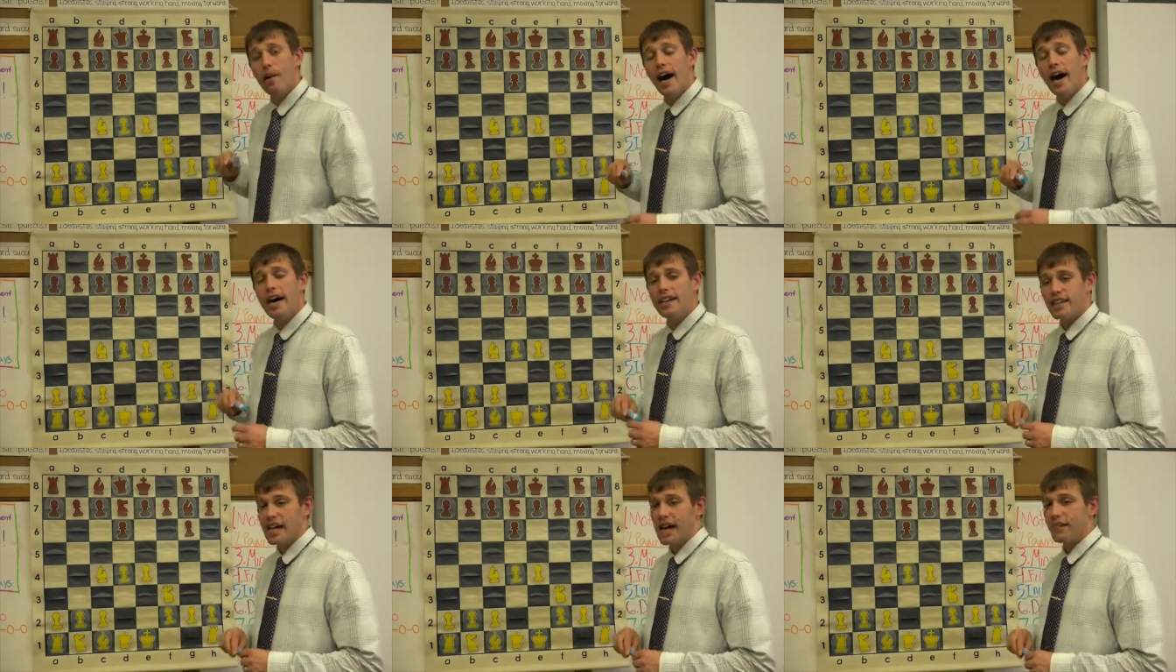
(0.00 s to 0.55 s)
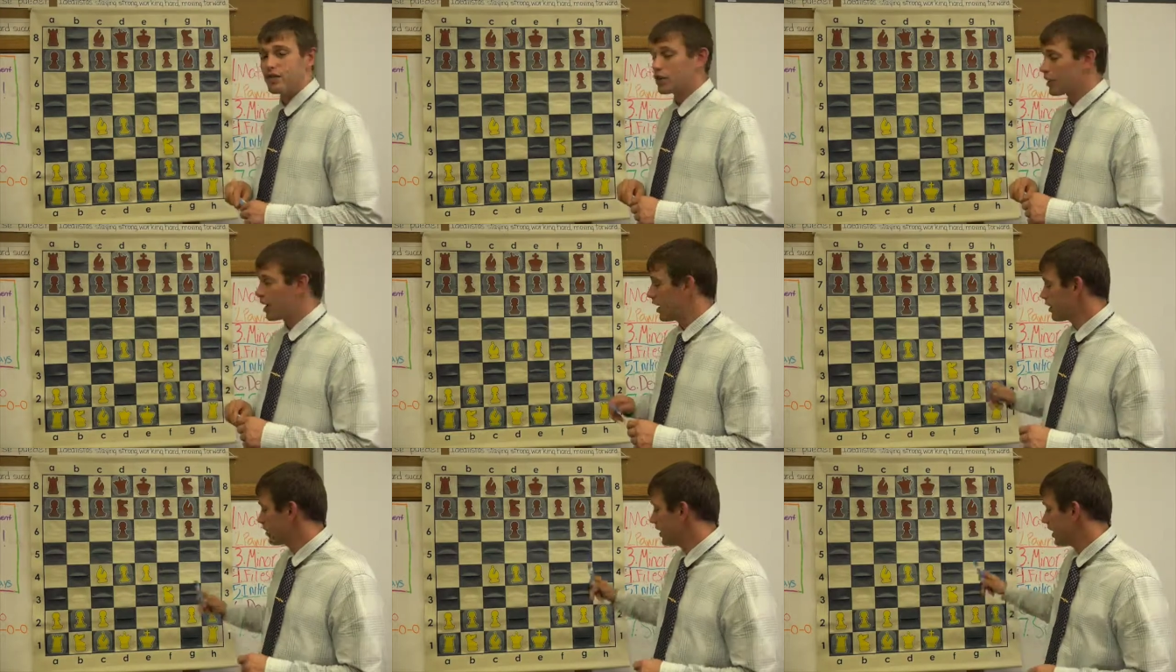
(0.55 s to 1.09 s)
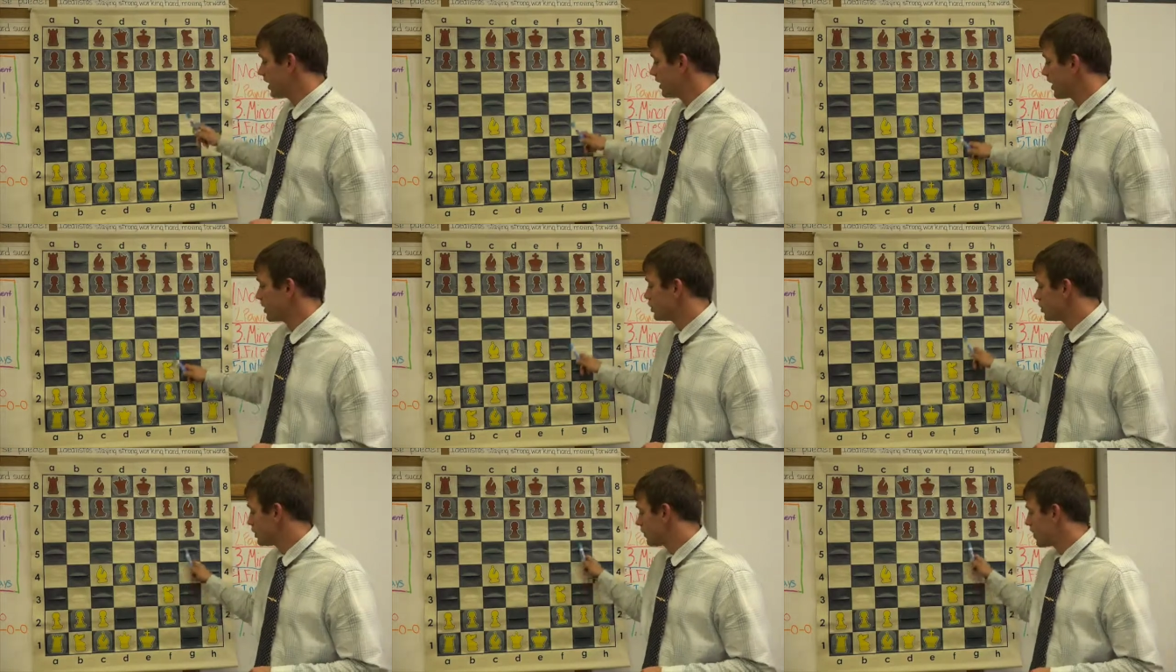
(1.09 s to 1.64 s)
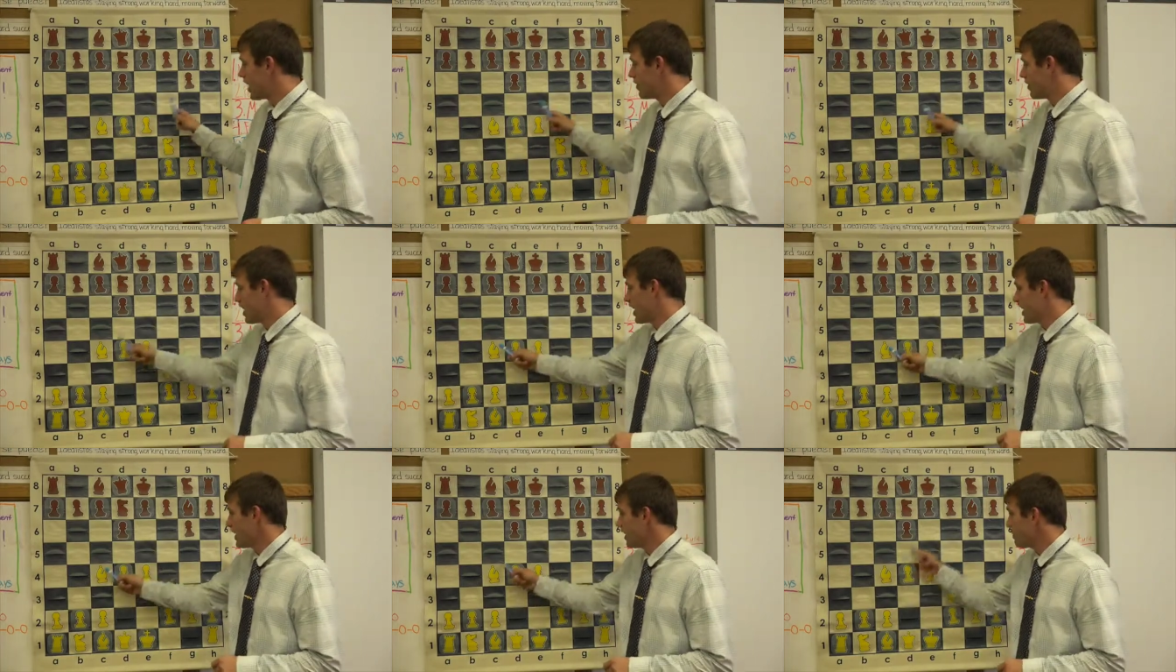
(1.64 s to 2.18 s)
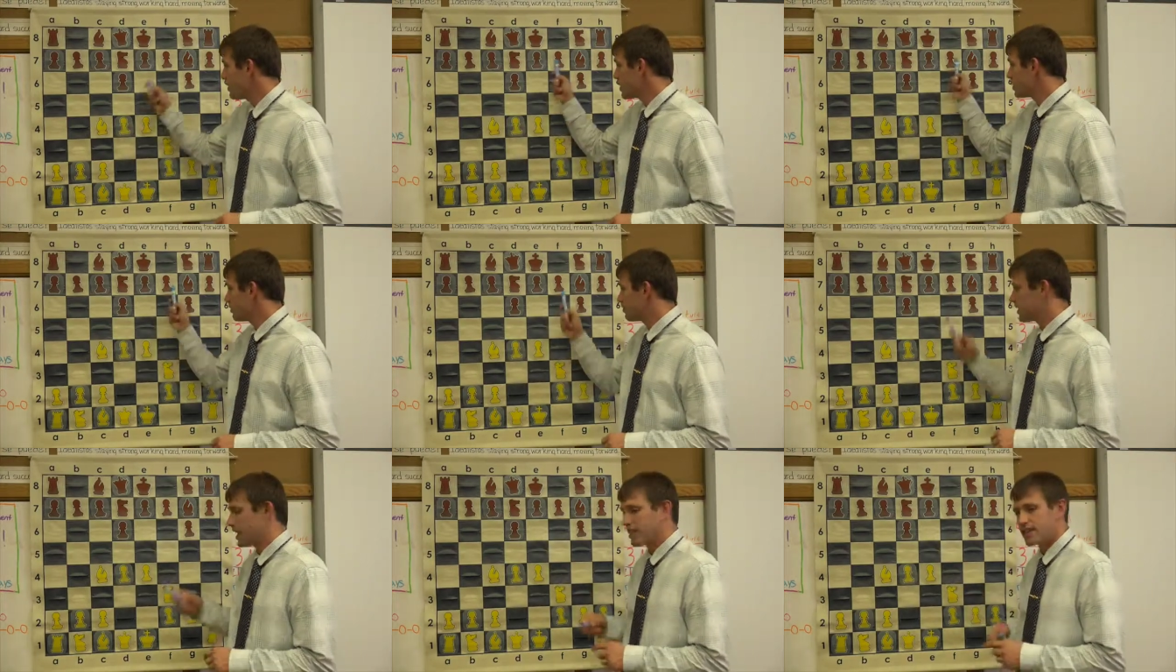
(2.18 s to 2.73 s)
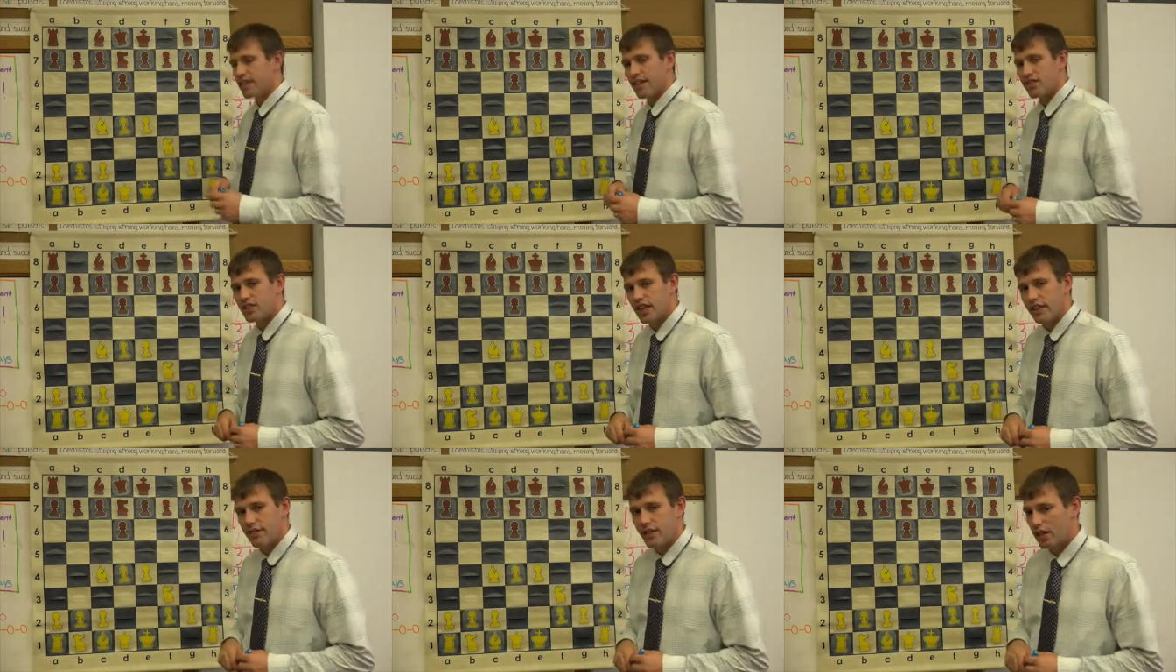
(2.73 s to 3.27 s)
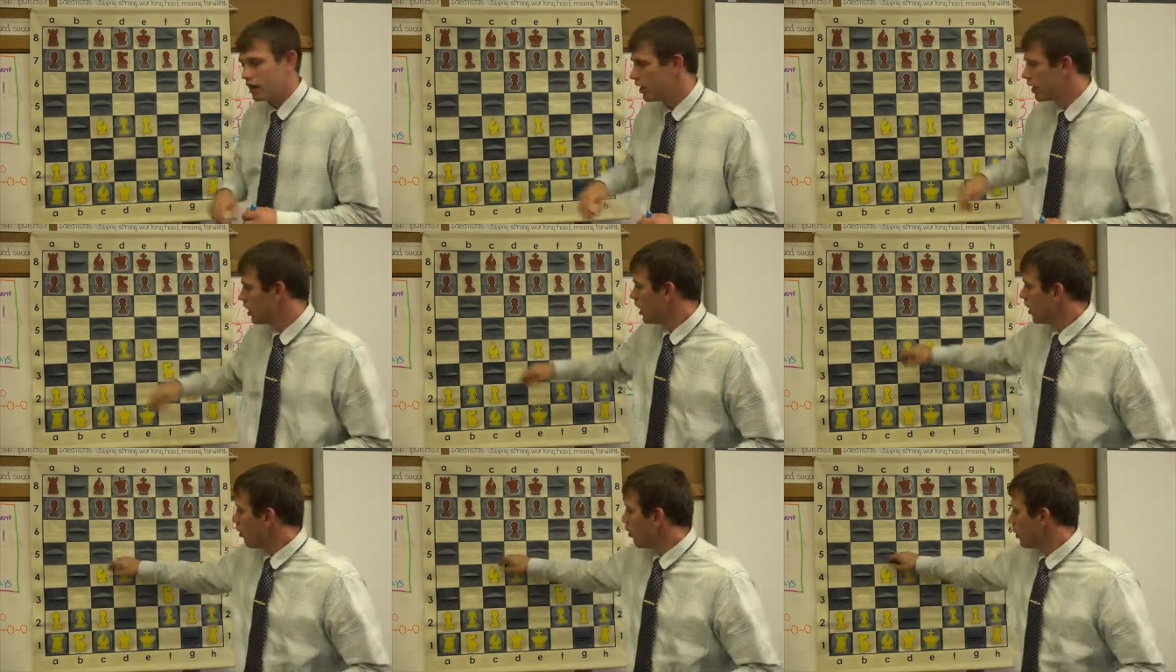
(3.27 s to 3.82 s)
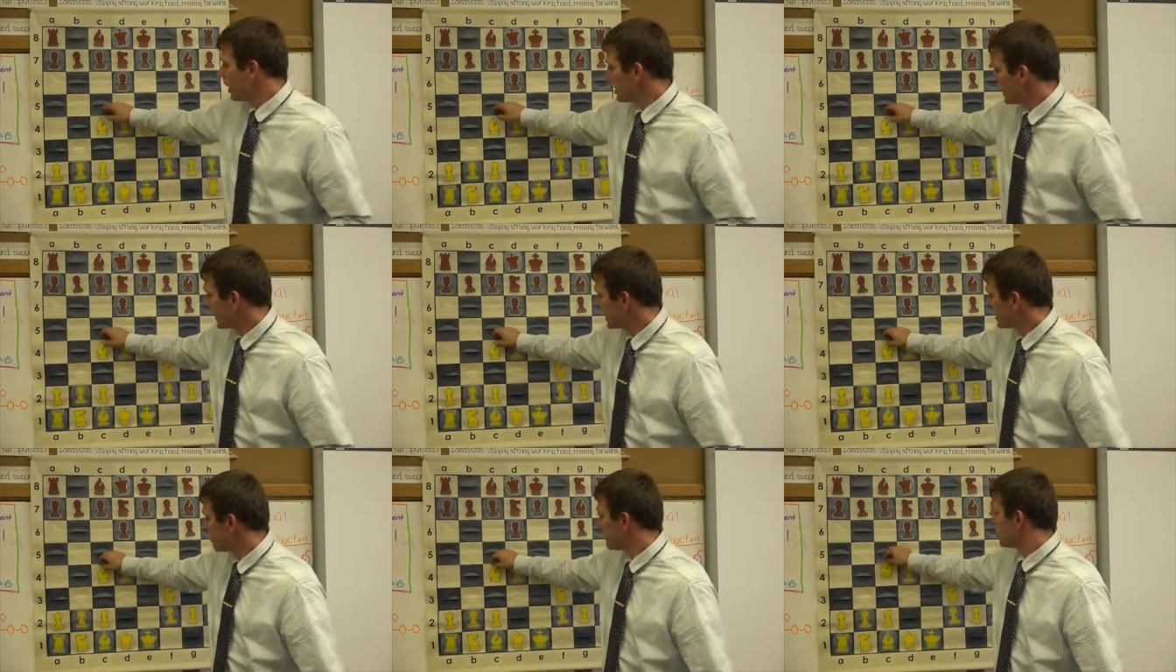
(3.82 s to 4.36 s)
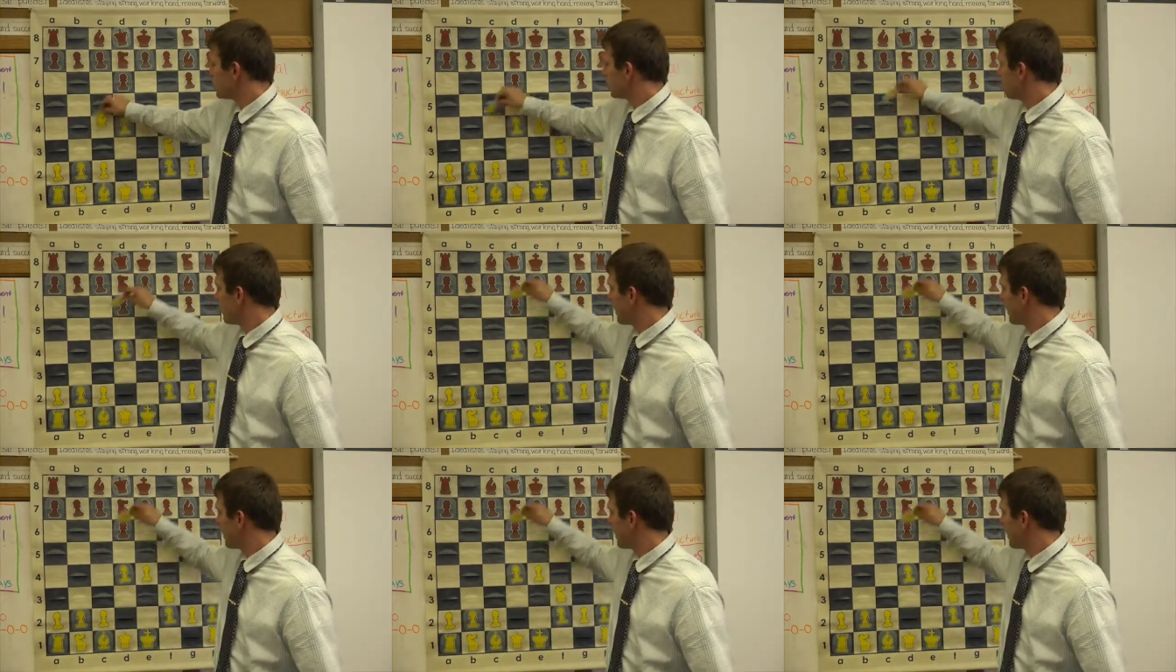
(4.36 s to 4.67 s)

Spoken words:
but after calculating knight g5 and bishop takes f7, we liked bishop